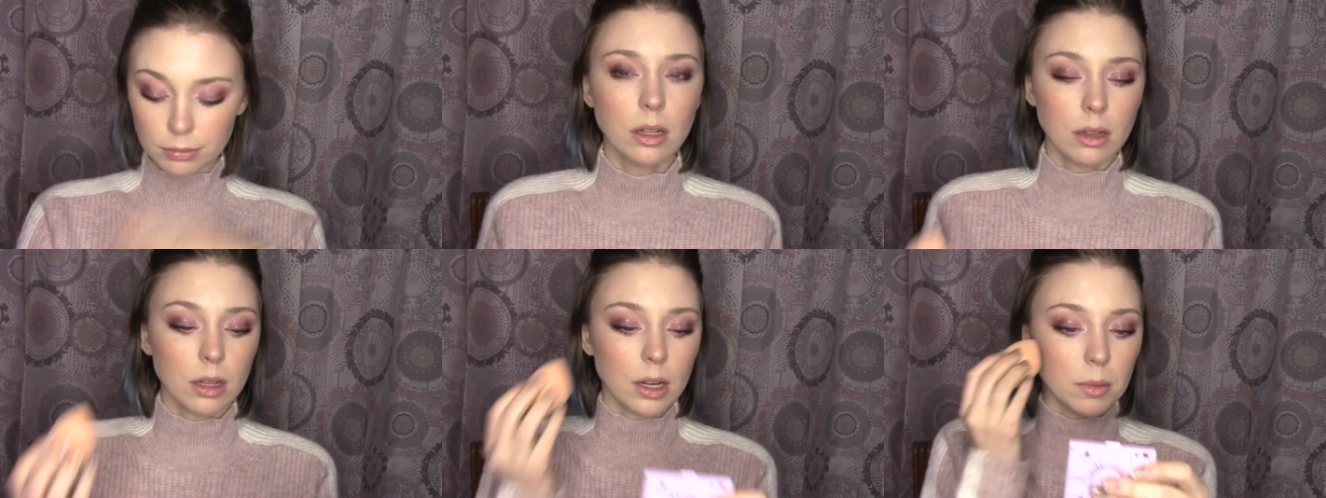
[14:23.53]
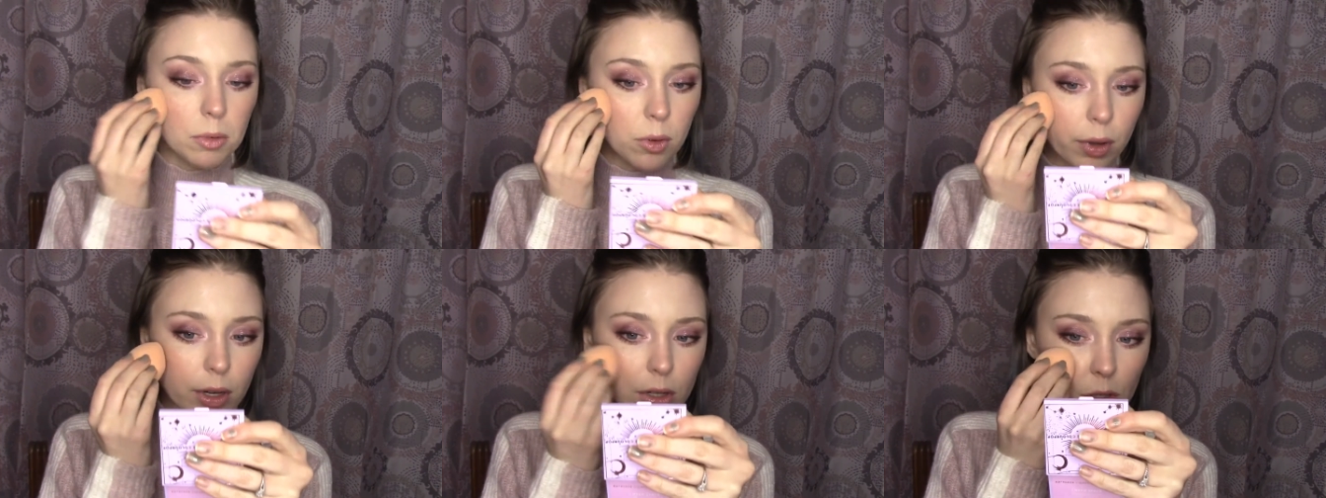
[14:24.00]
Then I'm
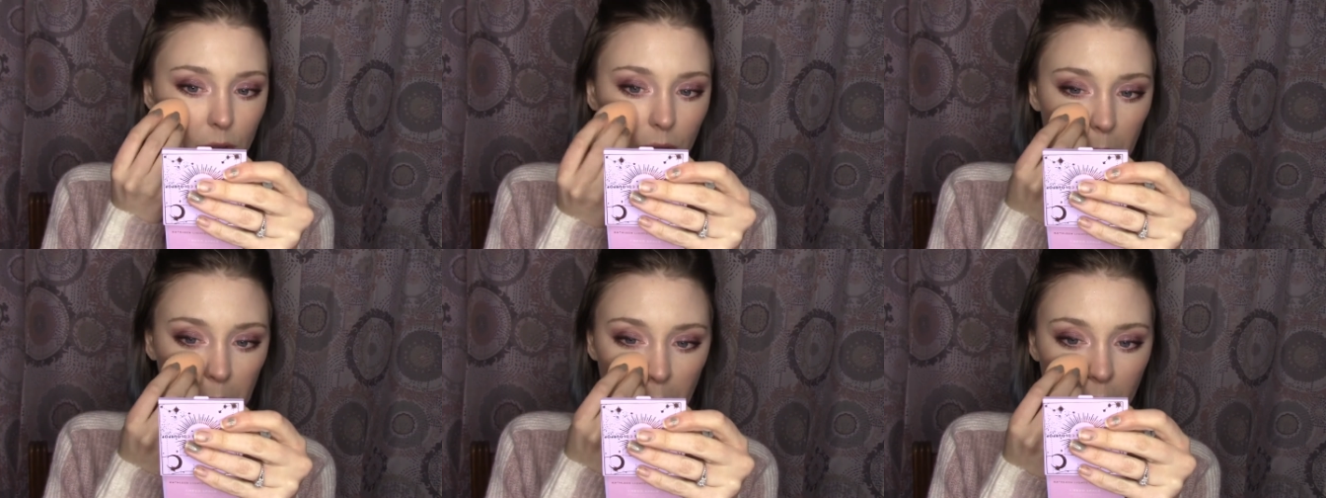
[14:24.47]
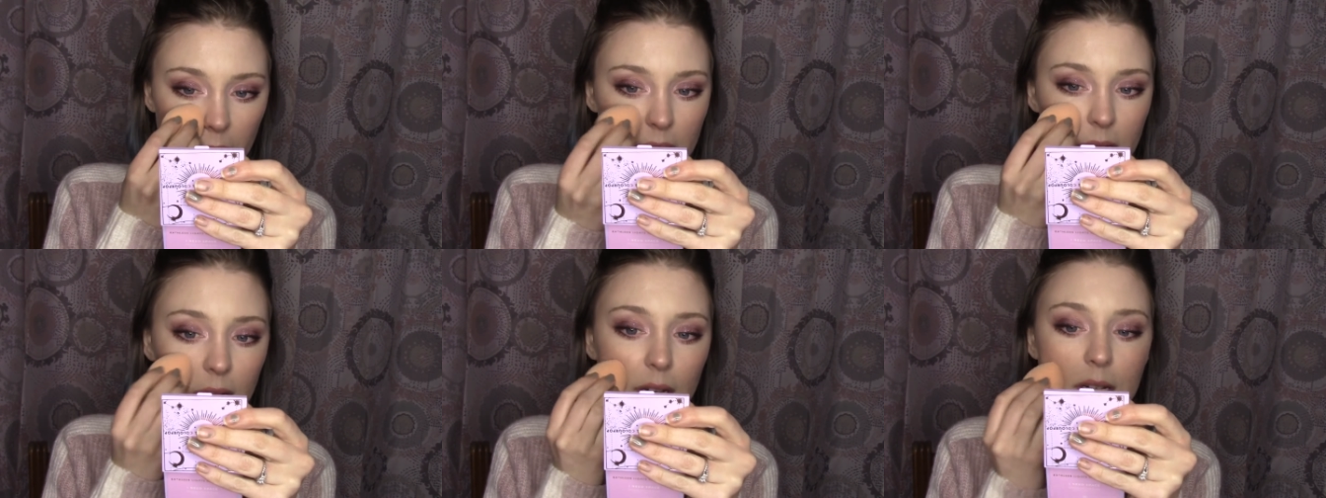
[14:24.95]
going to press
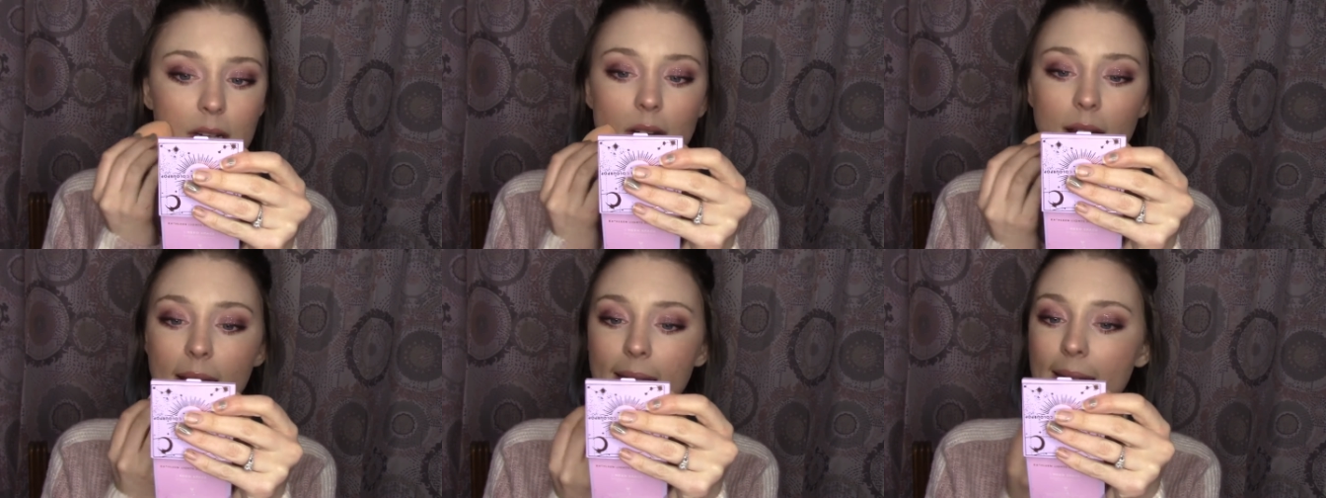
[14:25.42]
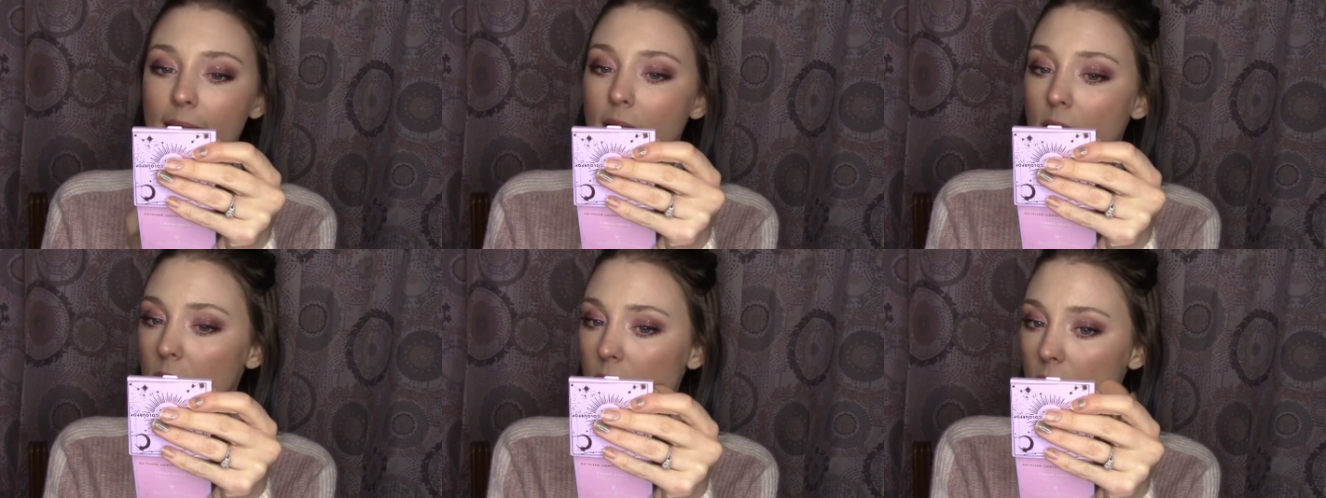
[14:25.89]
it
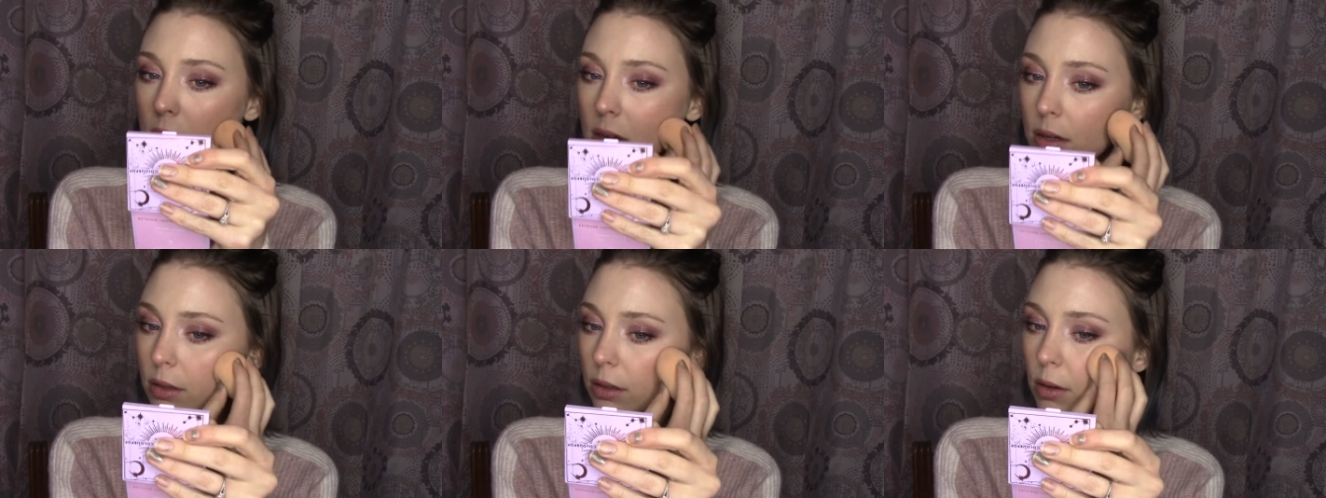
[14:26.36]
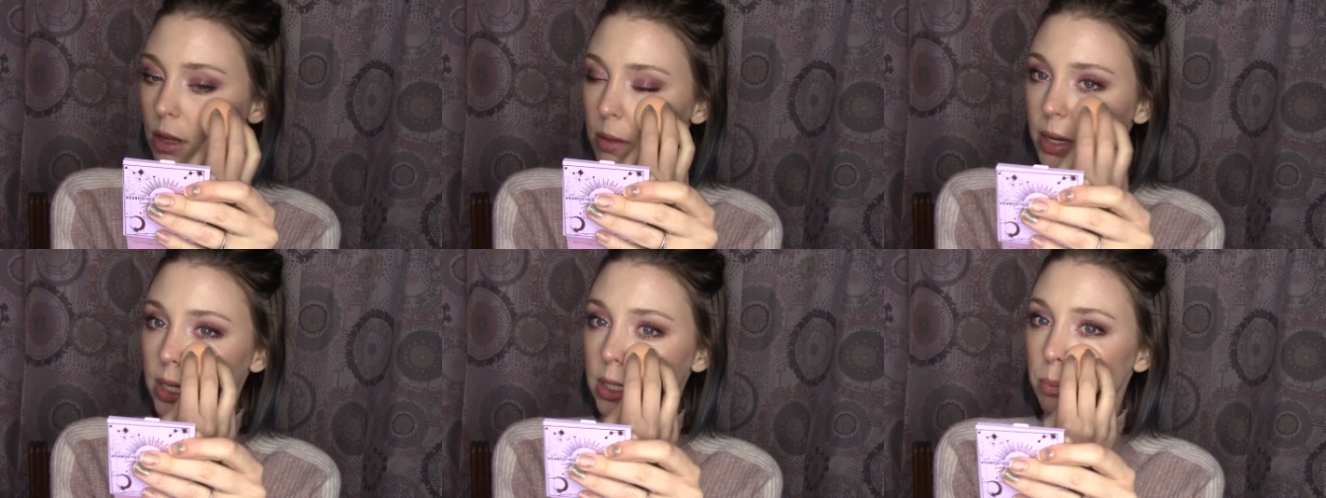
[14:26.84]
in with
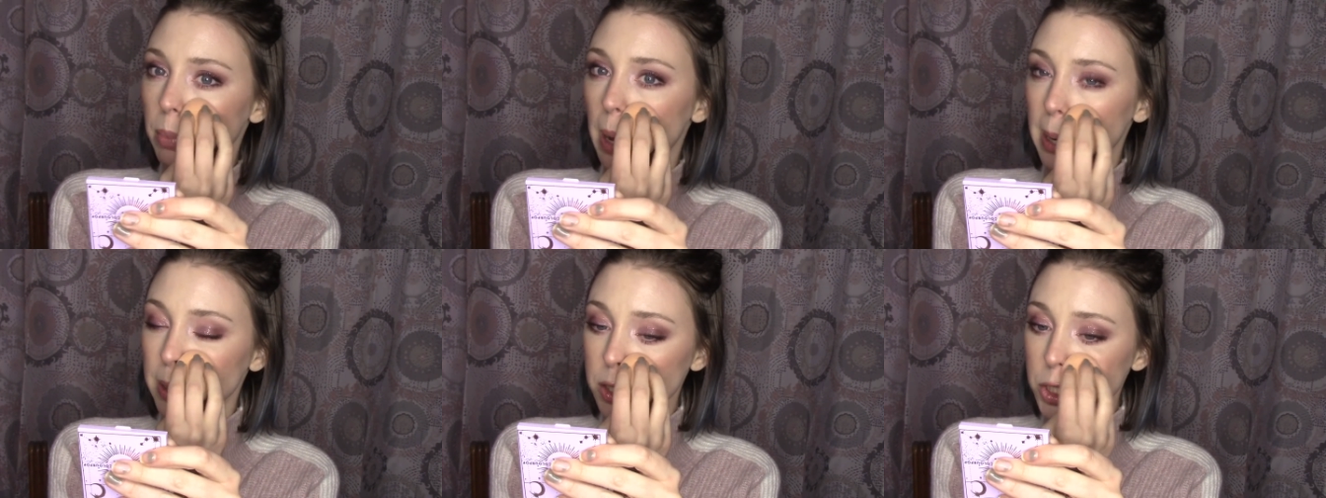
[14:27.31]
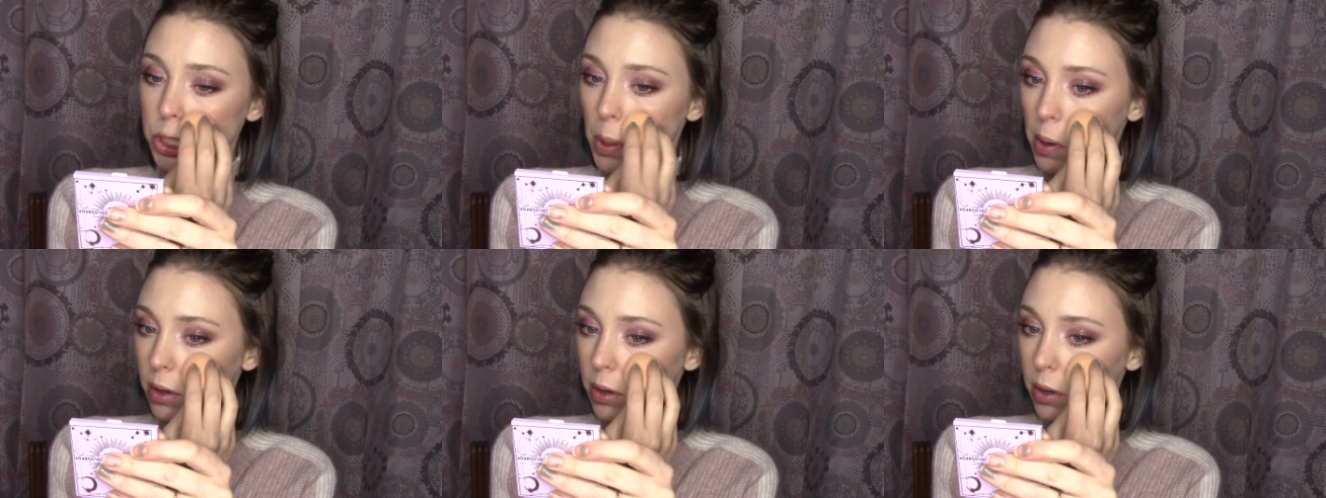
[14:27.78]
my sponge.